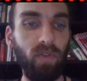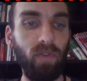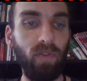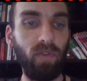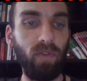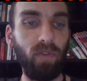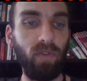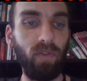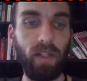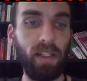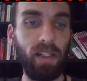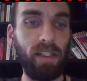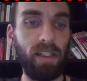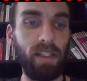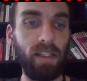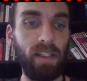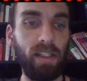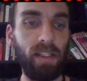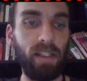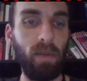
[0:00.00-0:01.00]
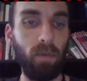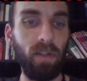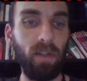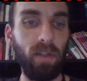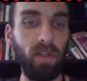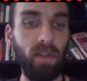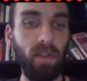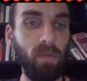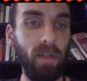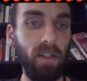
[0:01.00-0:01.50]
Okay, so exit, memorize those
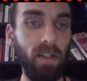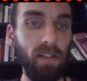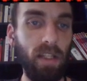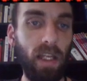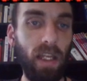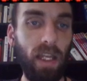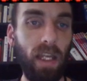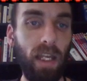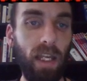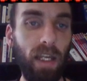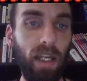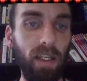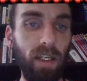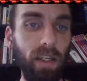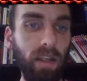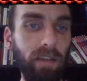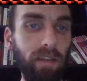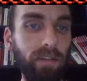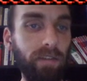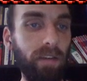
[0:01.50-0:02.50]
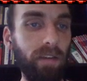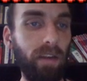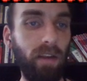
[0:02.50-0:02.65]
spells. Heck yes.